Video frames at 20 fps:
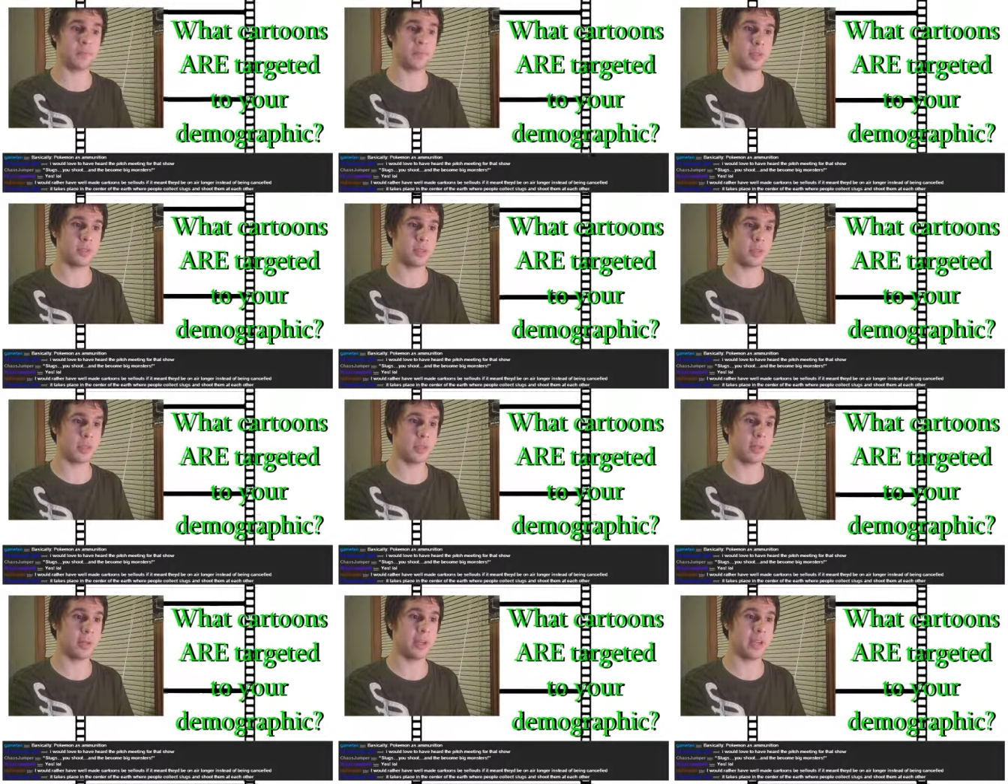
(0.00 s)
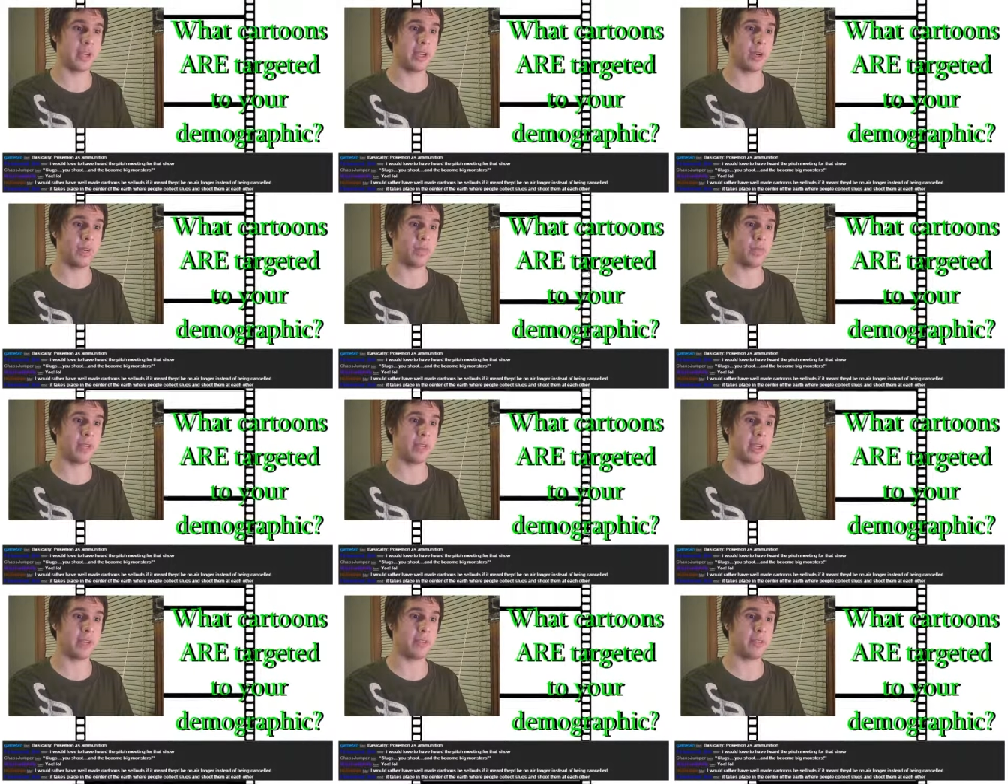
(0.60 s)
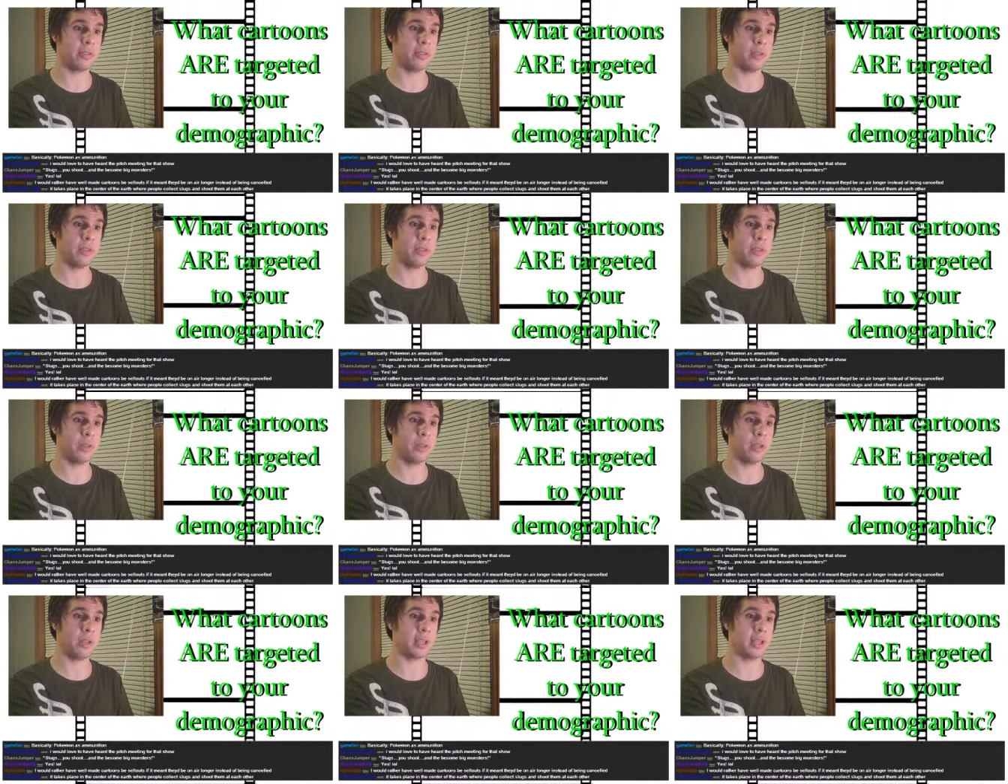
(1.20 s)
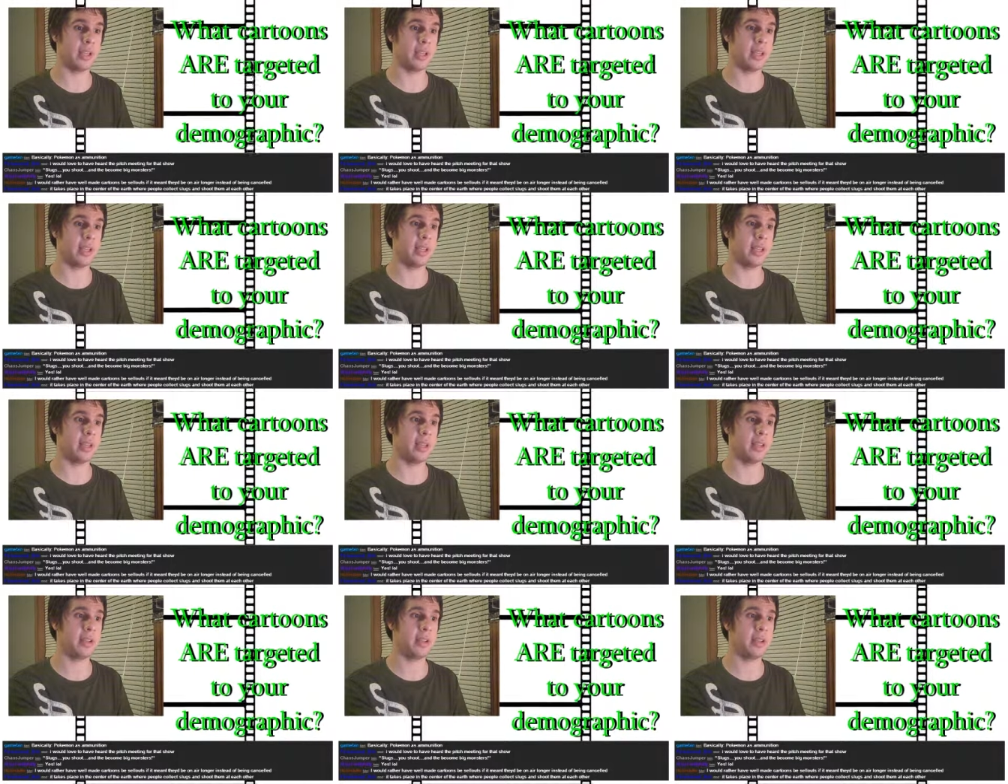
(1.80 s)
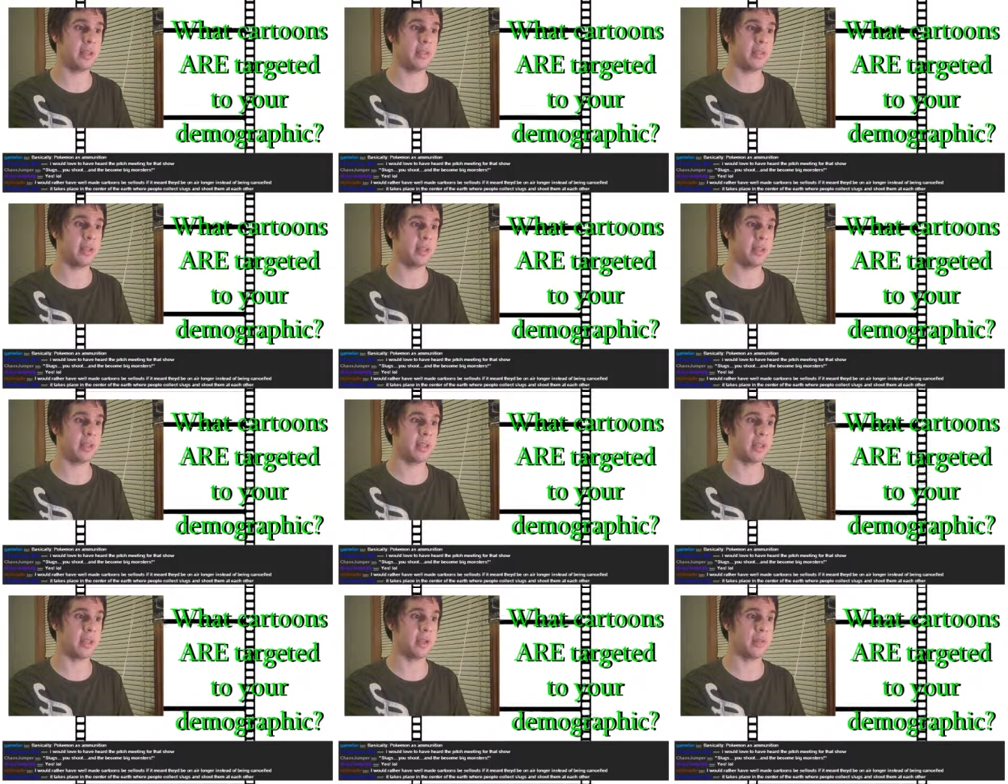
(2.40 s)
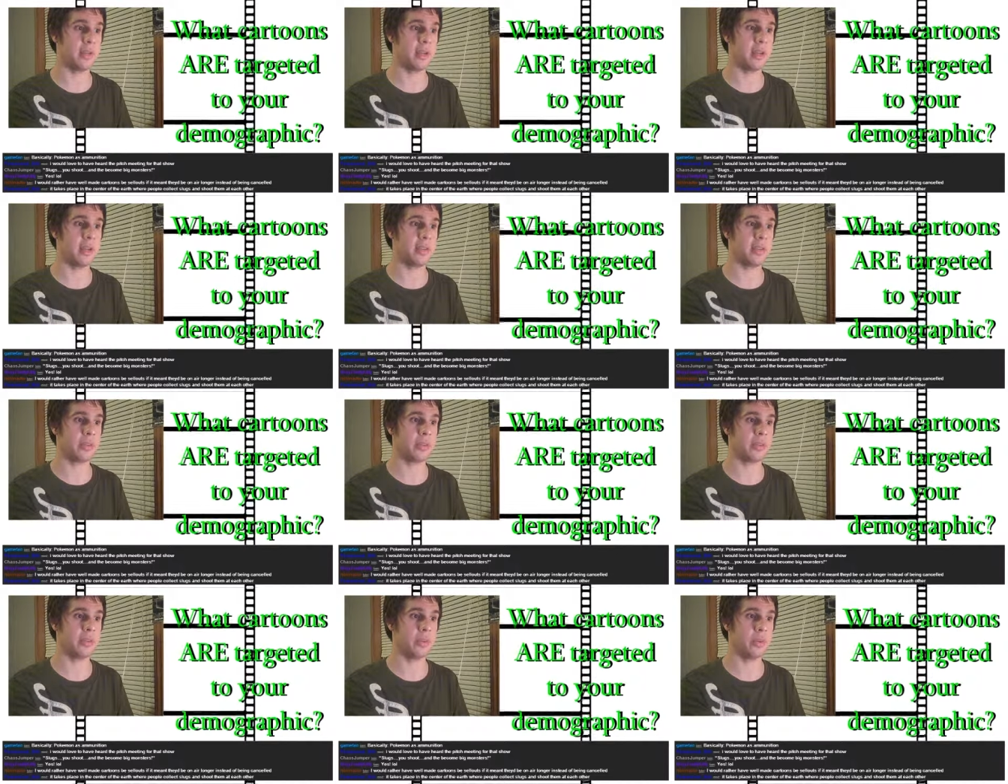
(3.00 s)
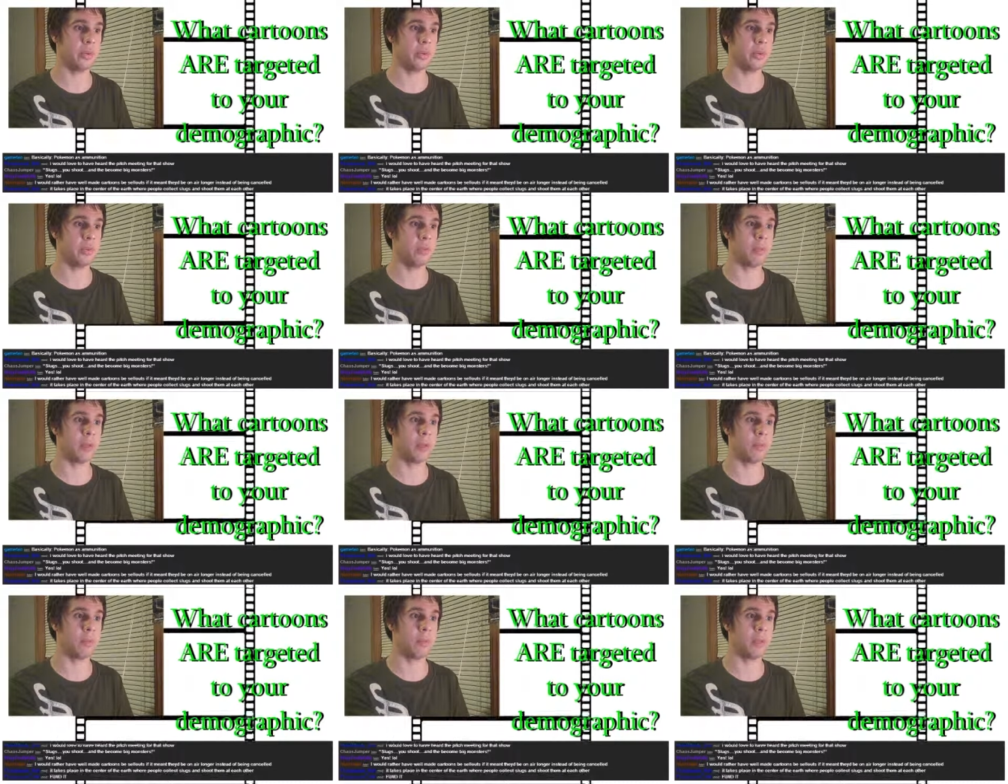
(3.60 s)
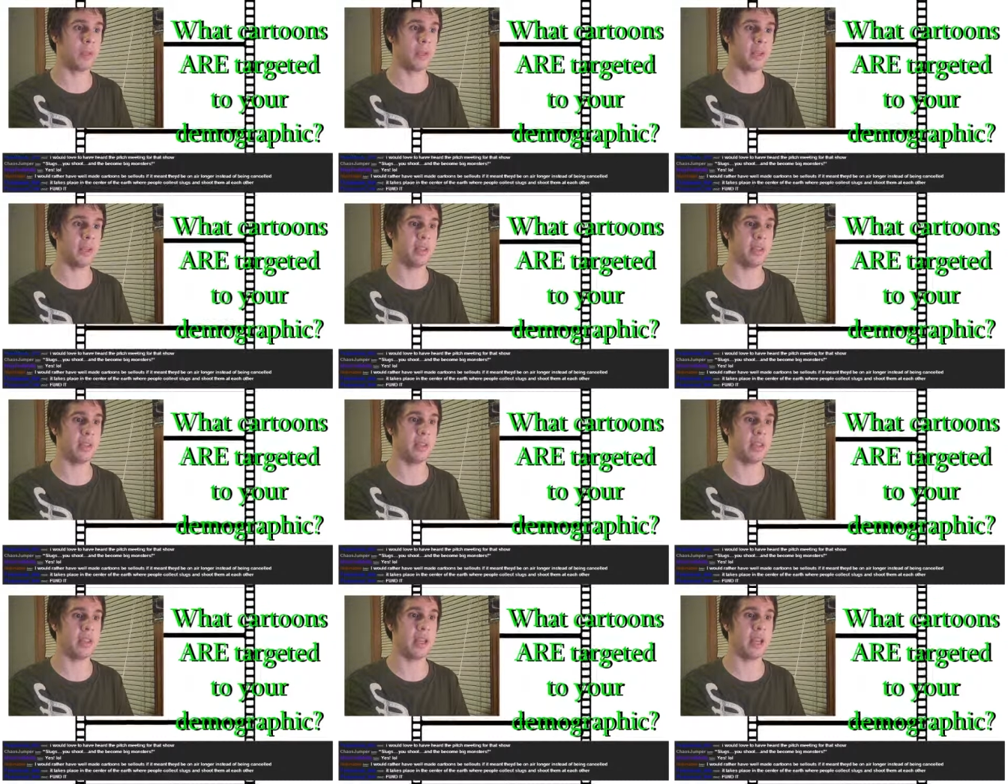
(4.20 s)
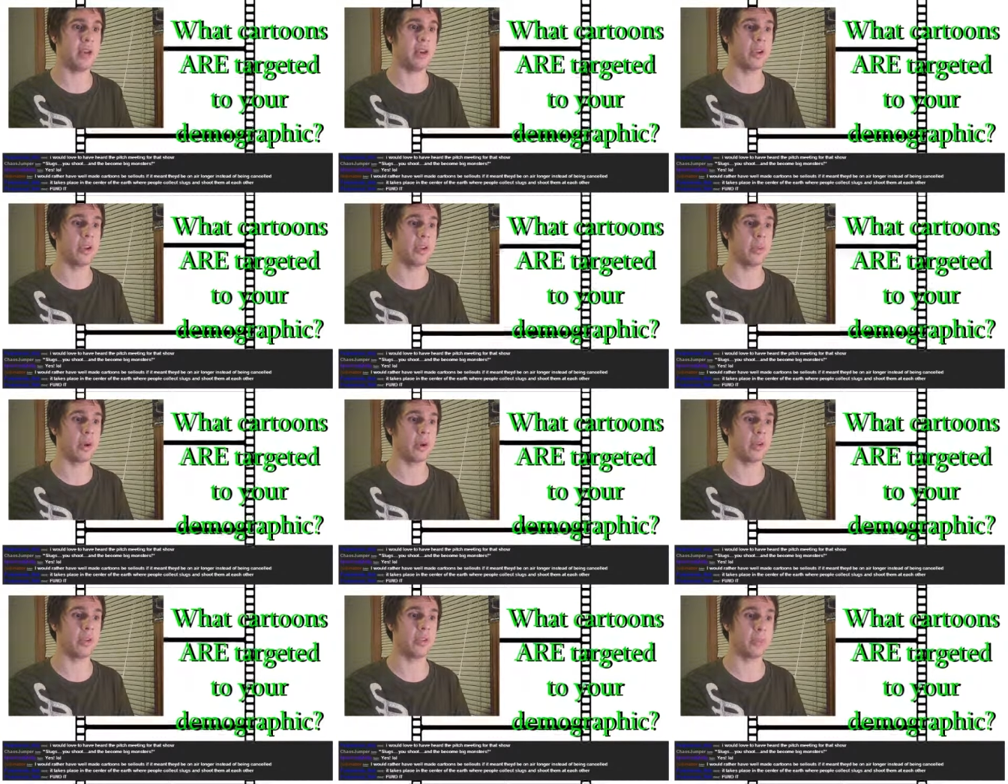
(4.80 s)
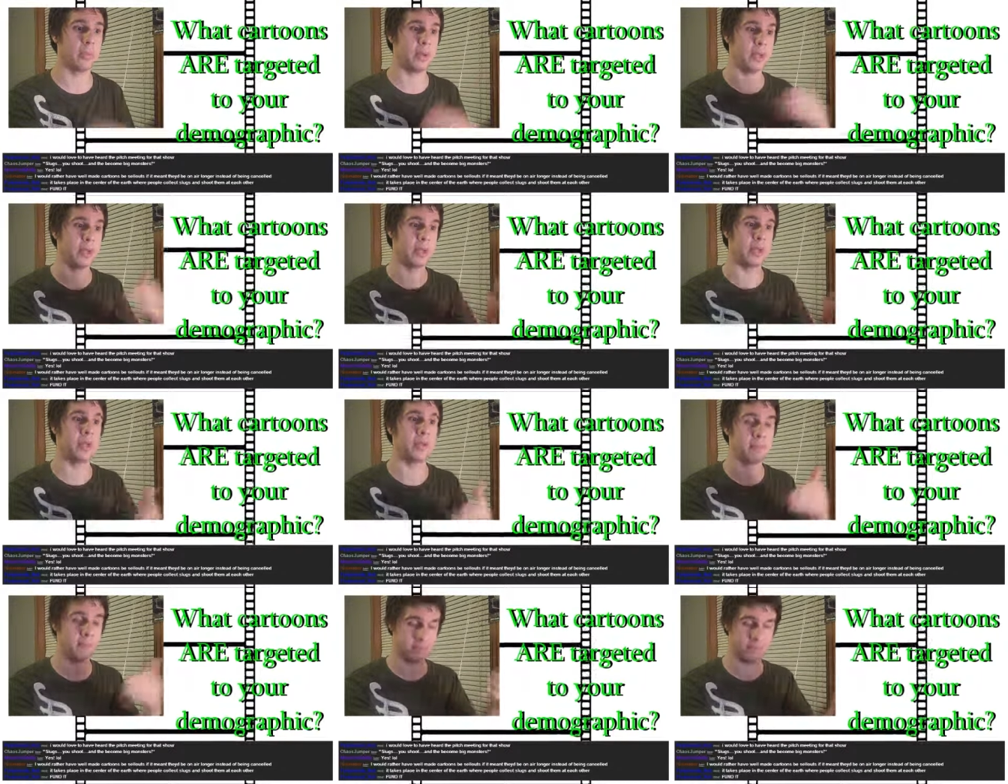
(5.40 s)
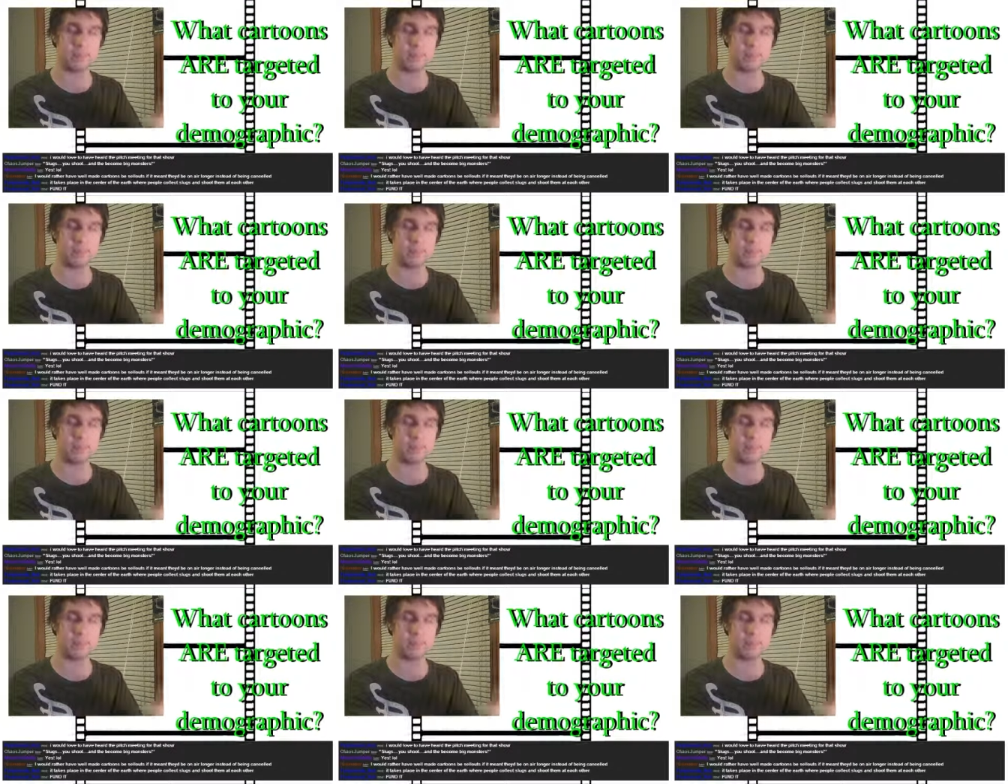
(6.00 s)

So keep an eye out for that, you lucky Canadians and anyone else who might be in the area where it's being